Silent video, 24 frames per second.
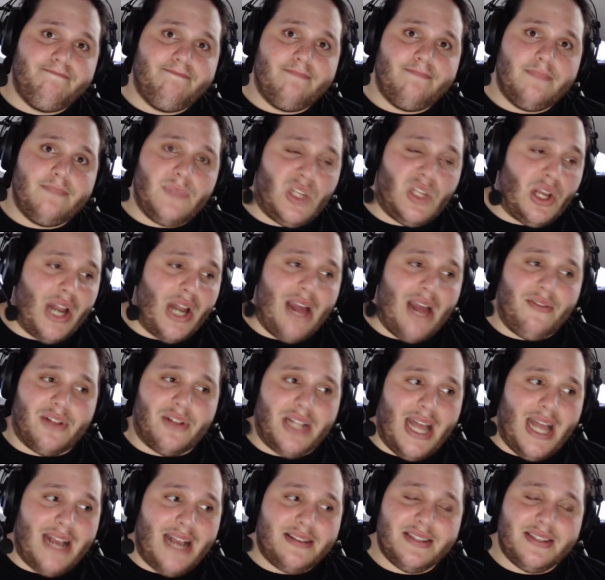You're going to have
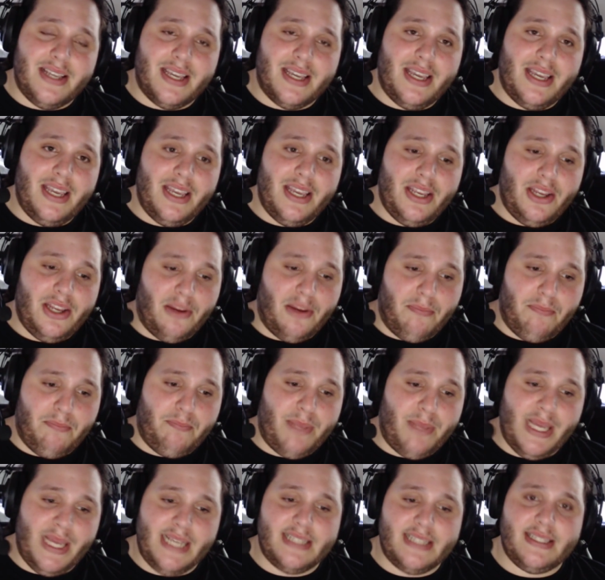Classic, your
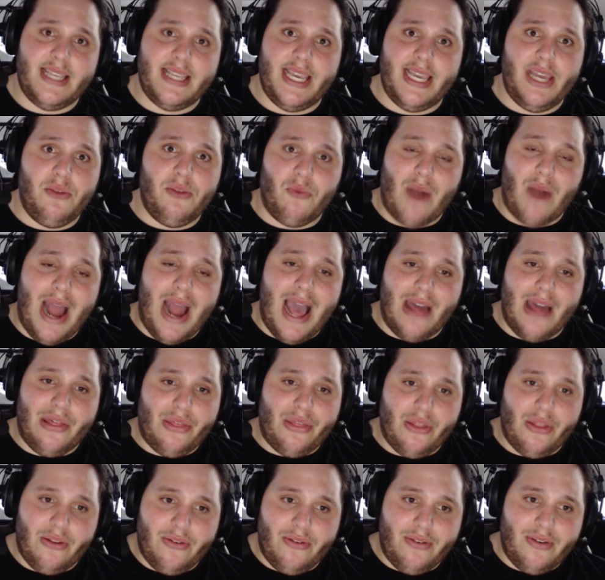BC, and Wrath,
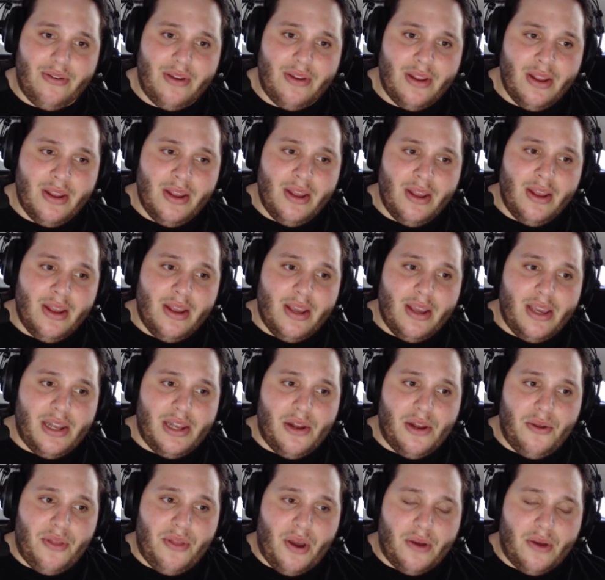and, you
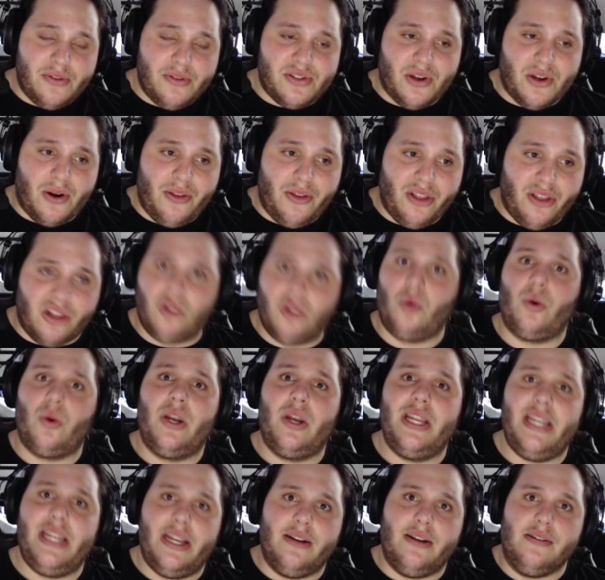know, those are the glory
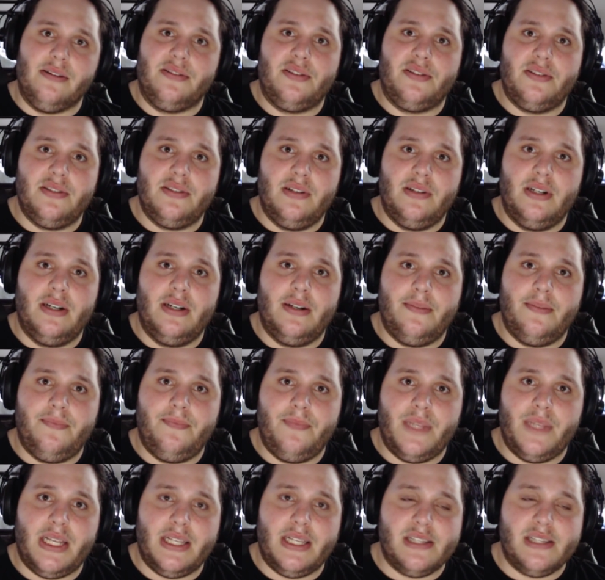years.
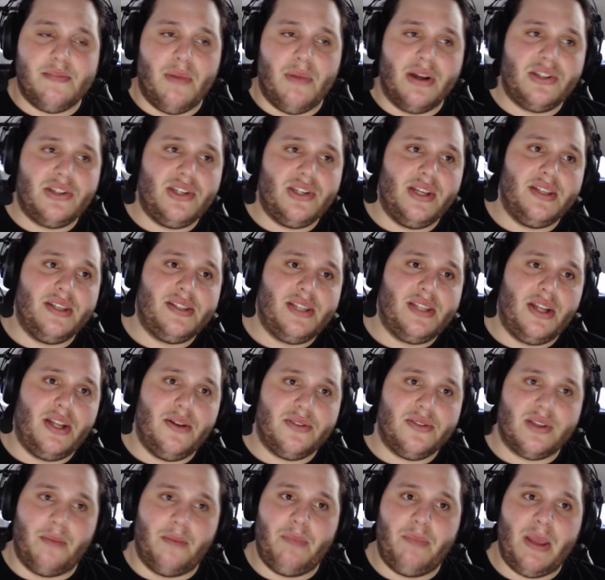As much as, you know,
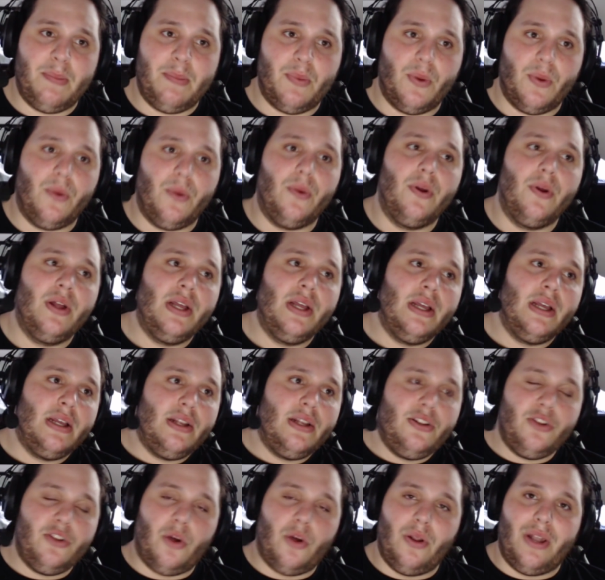some people
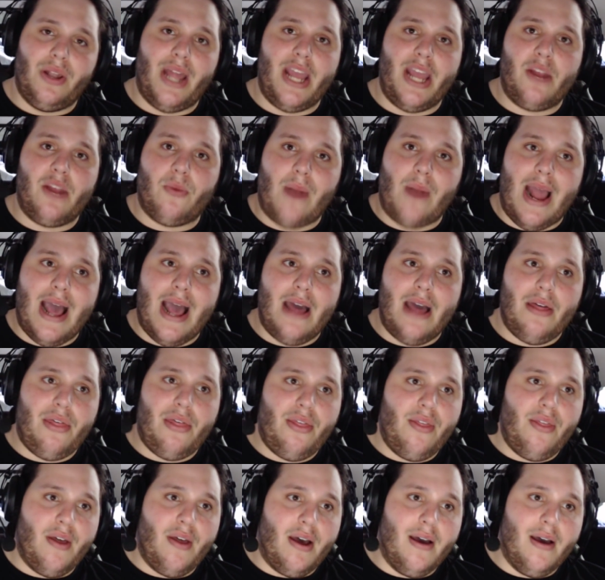don't like
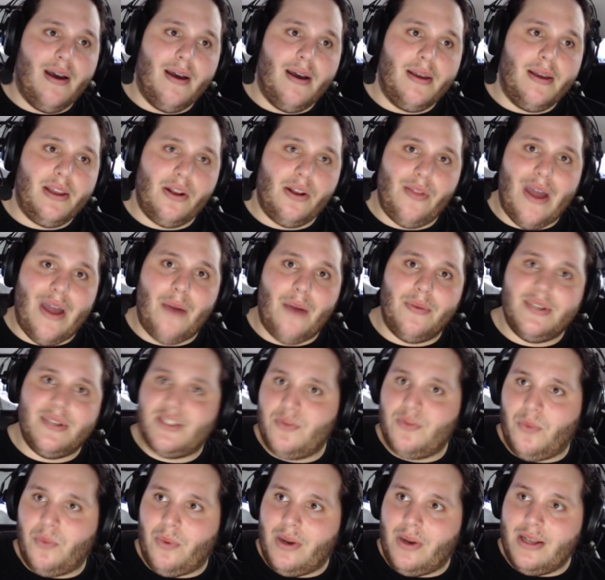Wrath, you know, that was
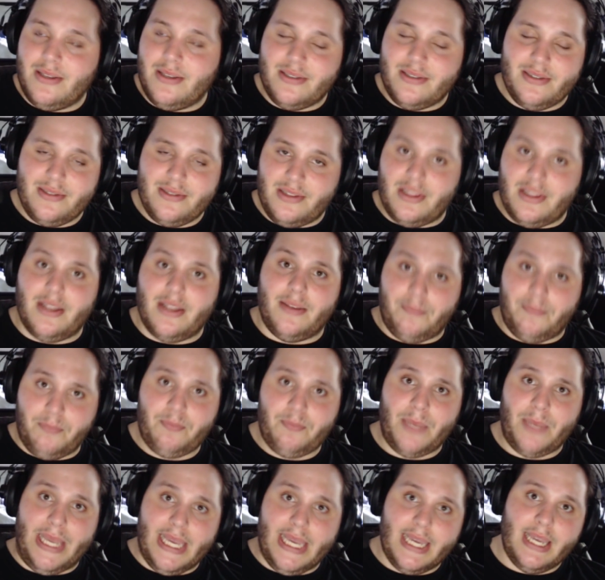the
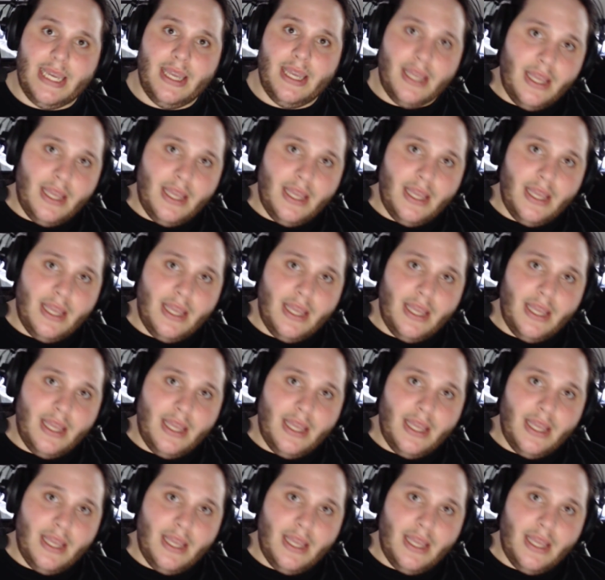peak.